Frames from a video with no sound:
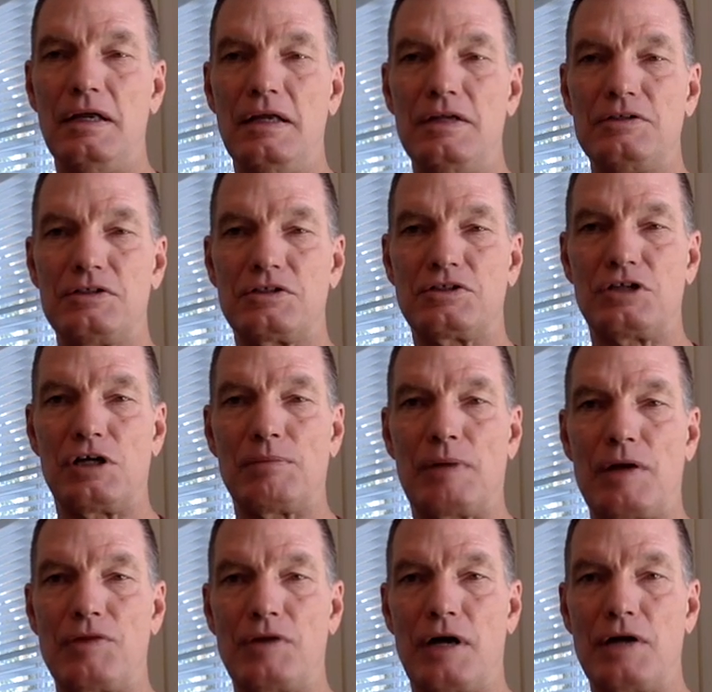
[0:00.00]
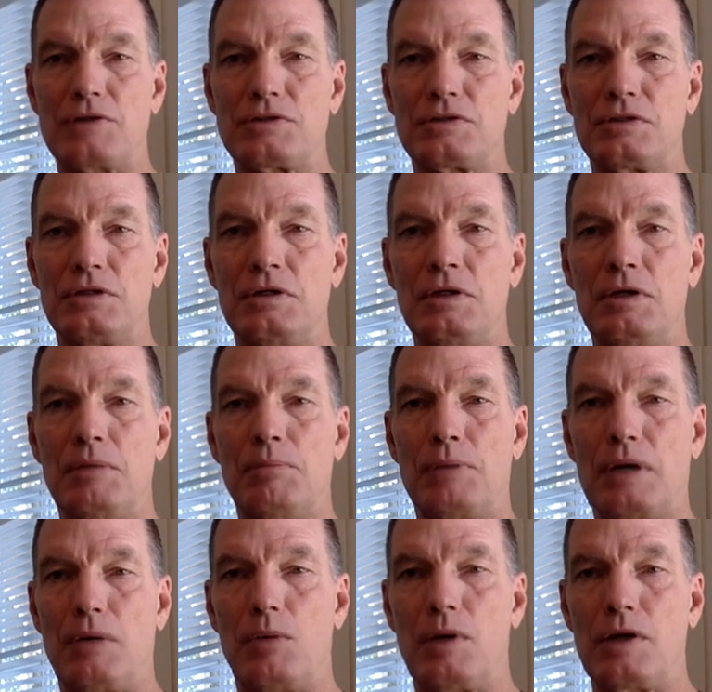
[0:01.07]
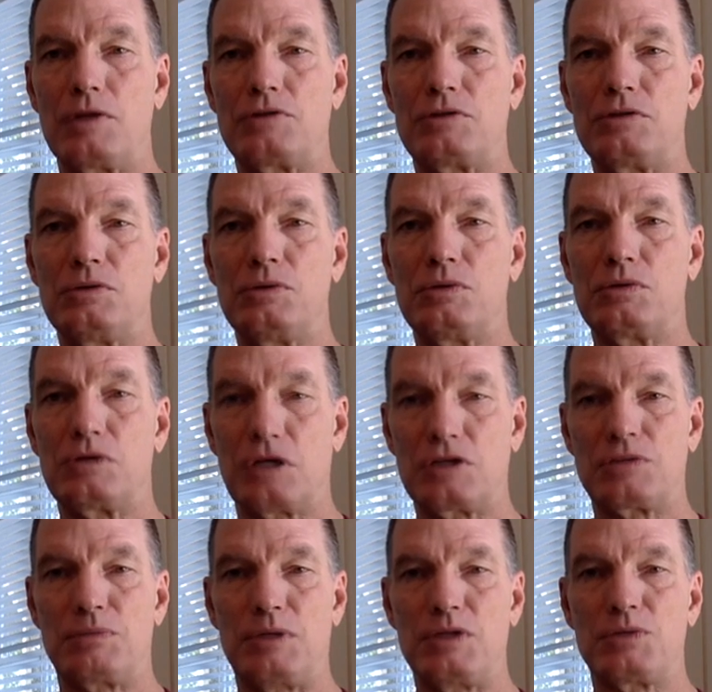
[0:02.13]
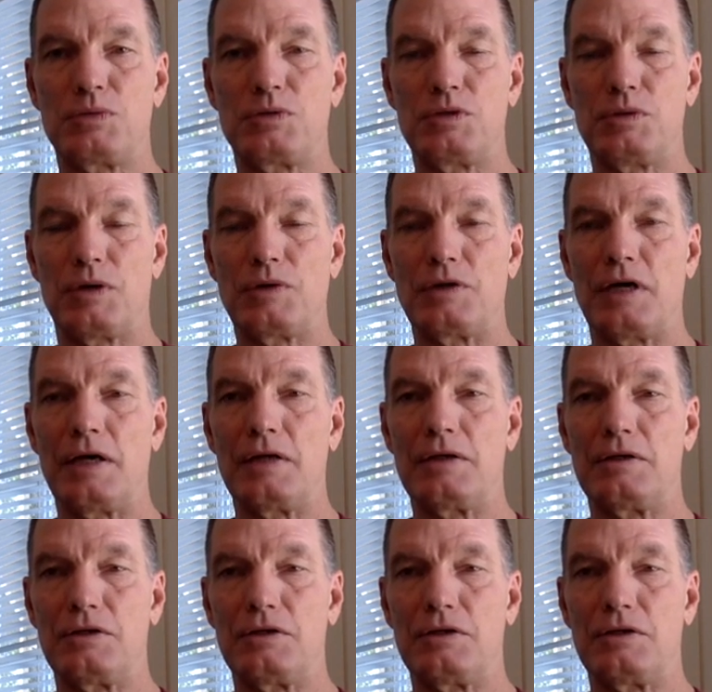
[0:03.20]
and just share my thoughts. But I wanted to touch base with you on that.